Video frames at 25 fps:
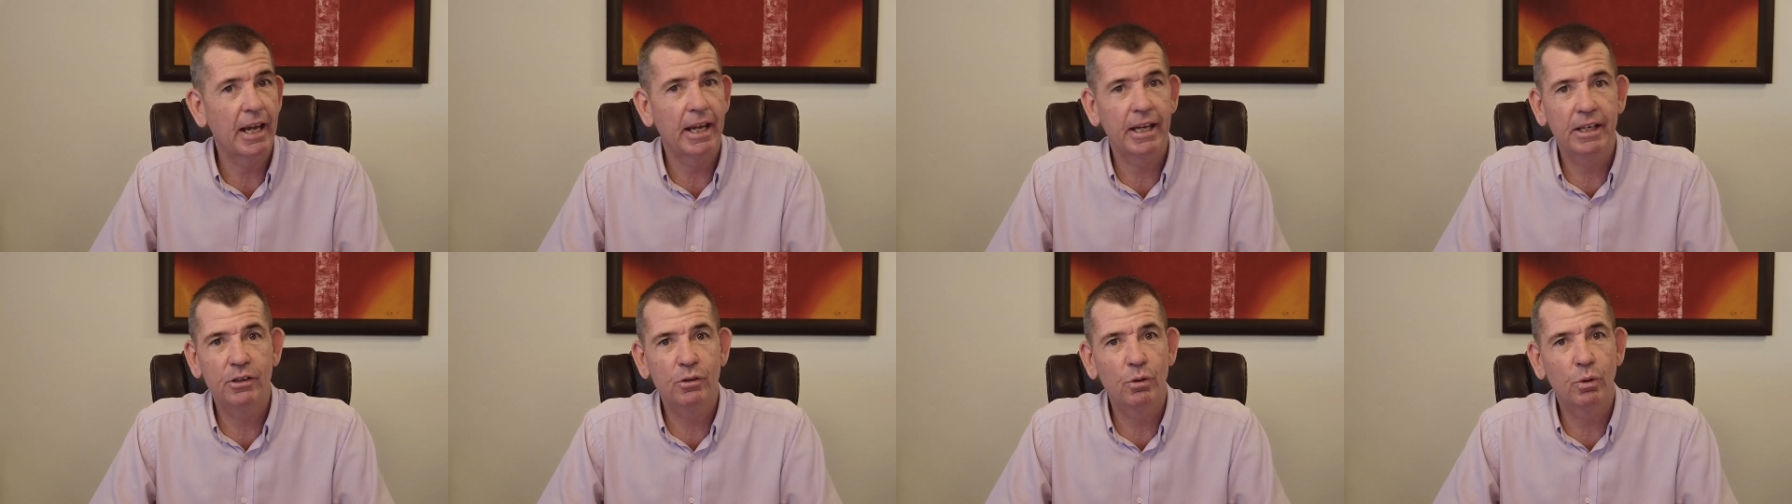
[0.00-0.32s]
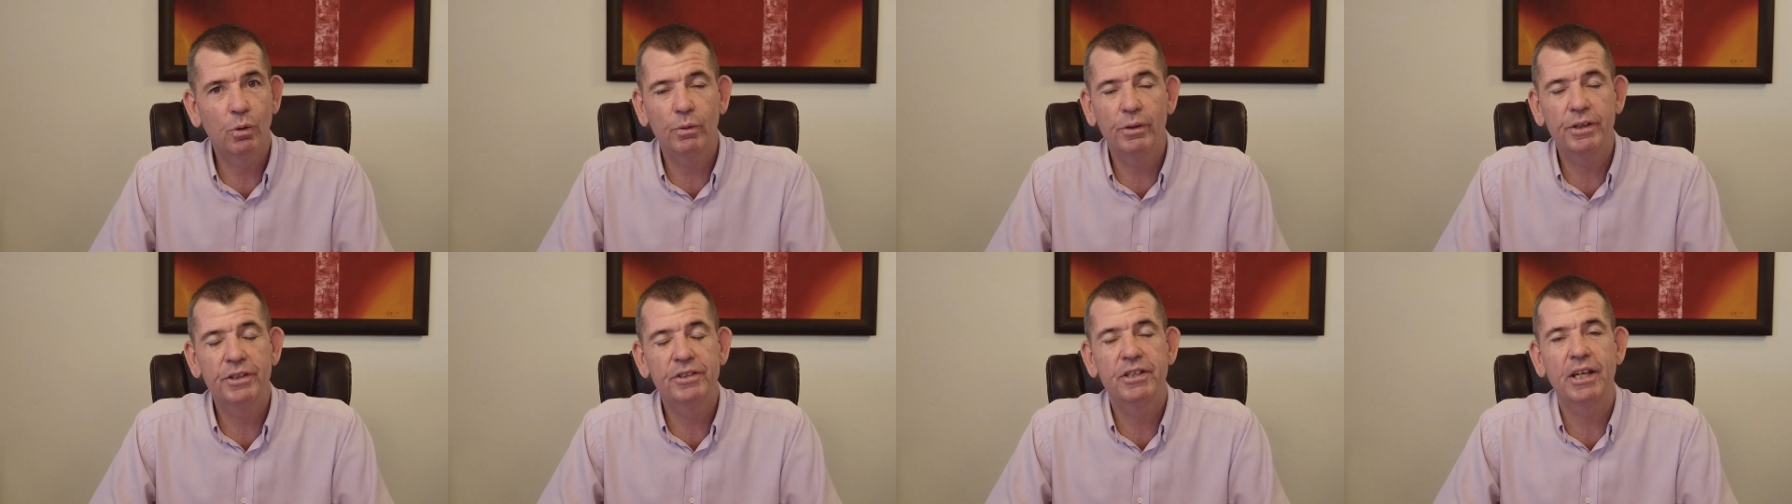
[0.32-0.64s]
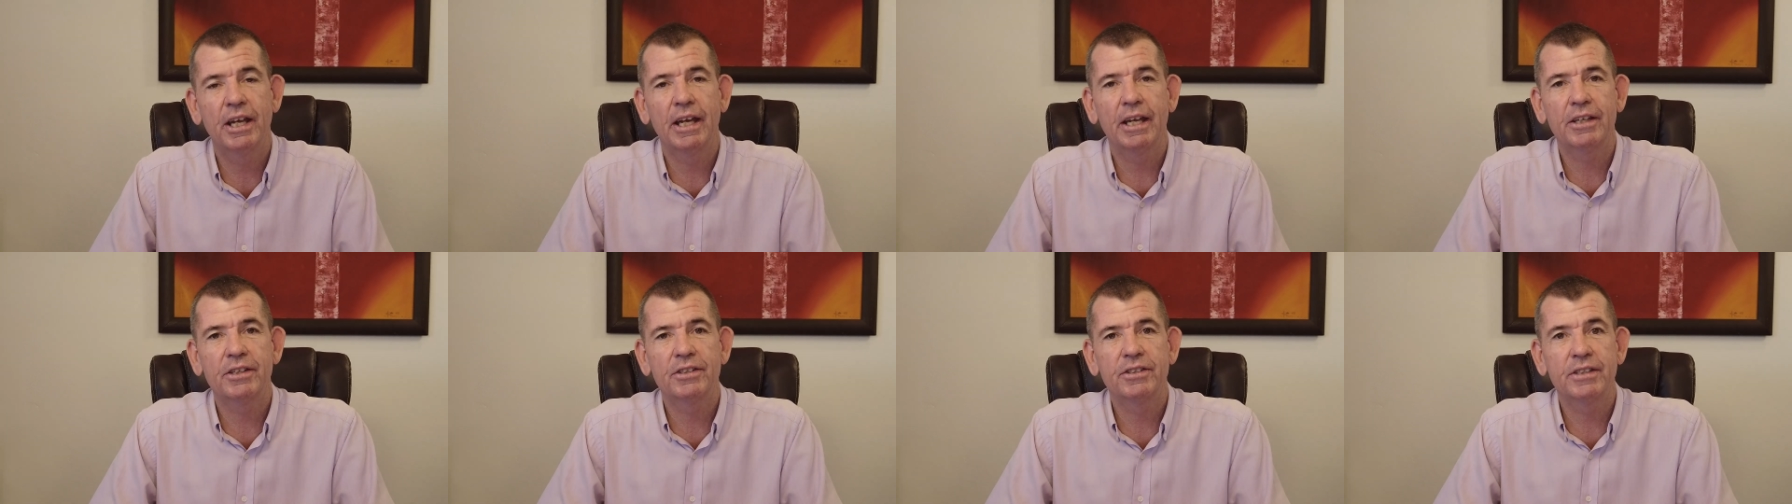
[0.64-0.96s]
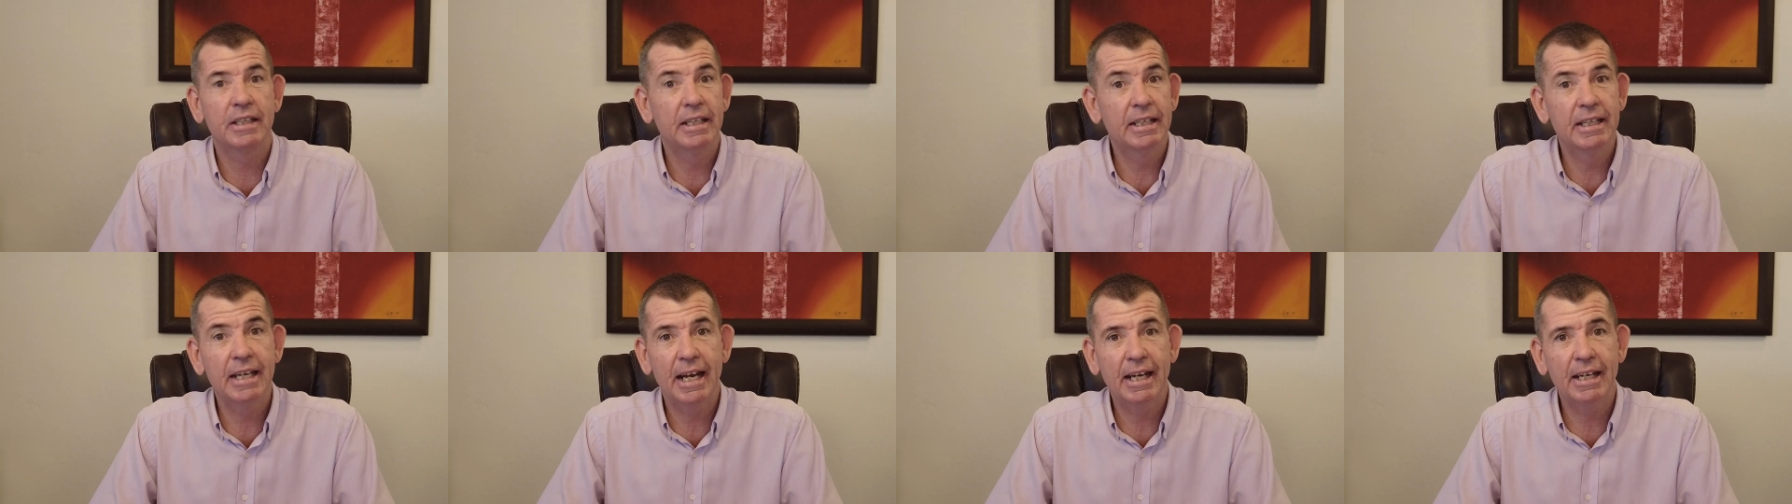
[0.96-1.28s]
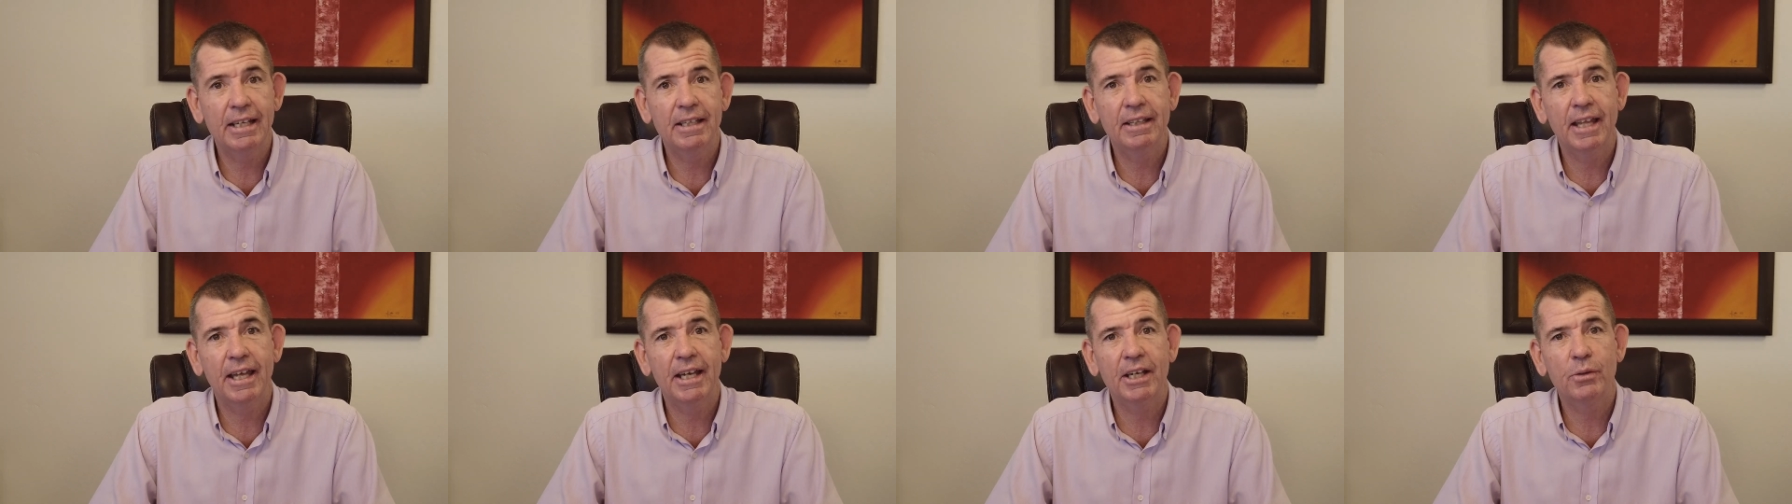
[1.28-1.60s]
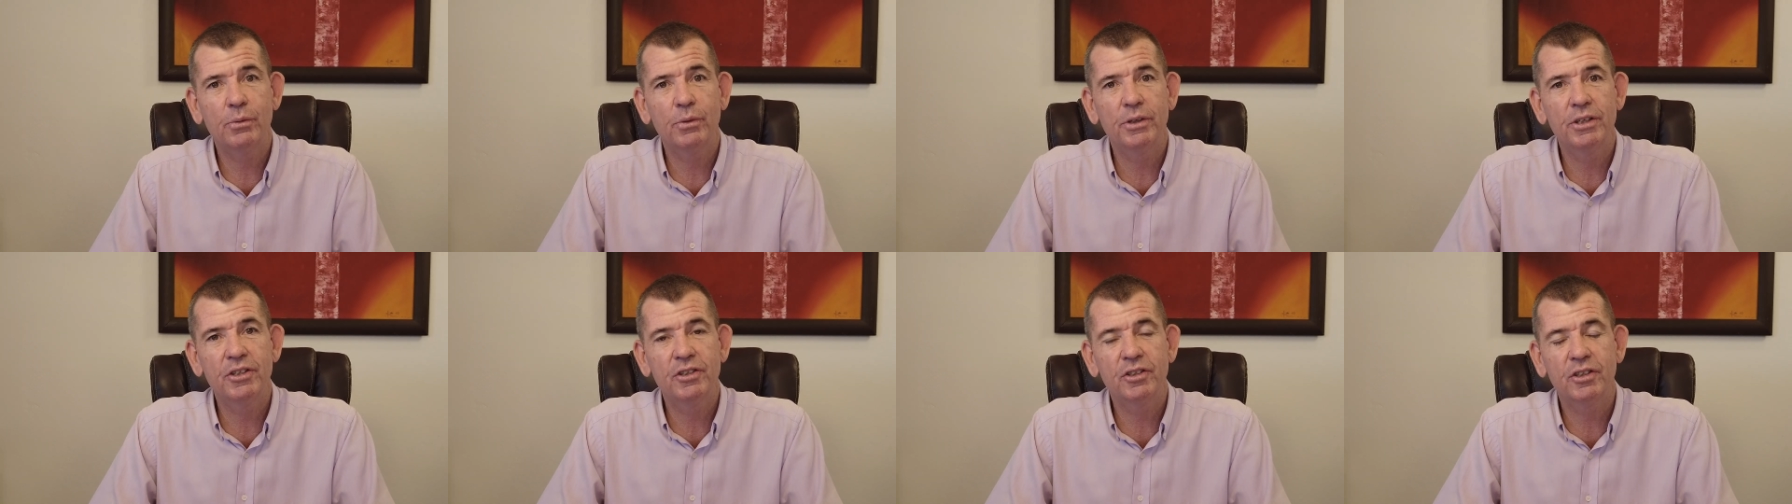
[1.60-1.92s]
and or in text, in any
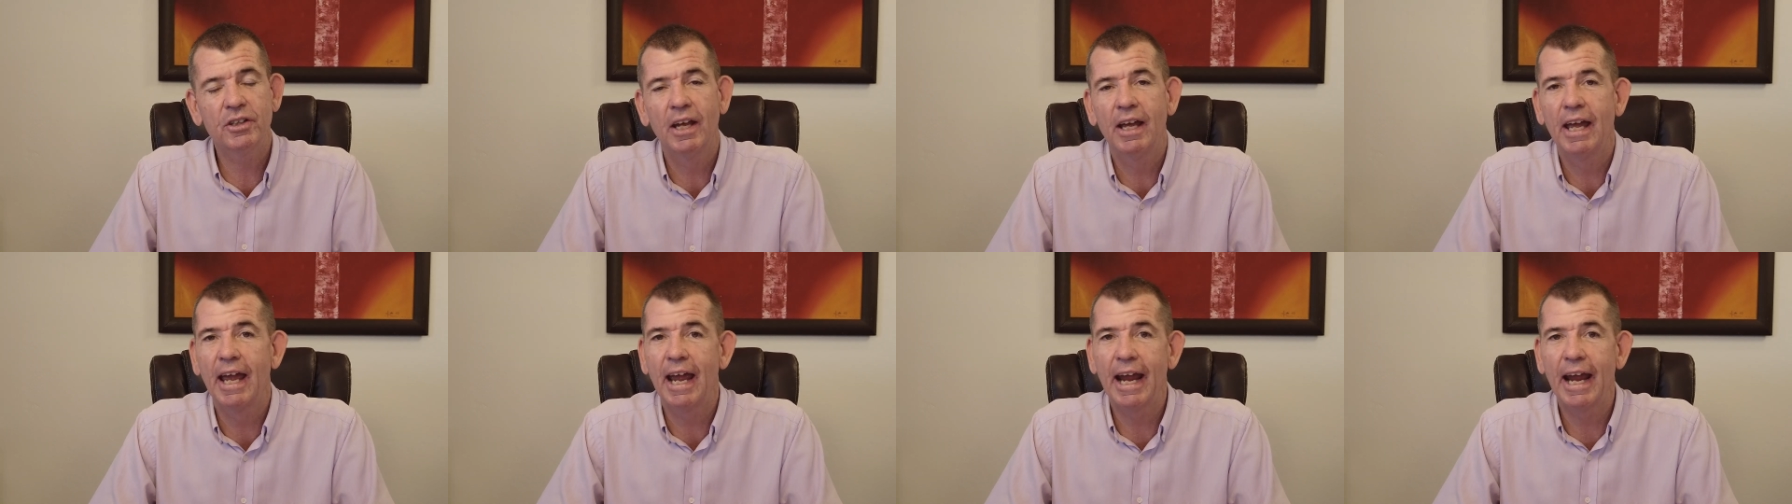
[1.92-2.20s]
language,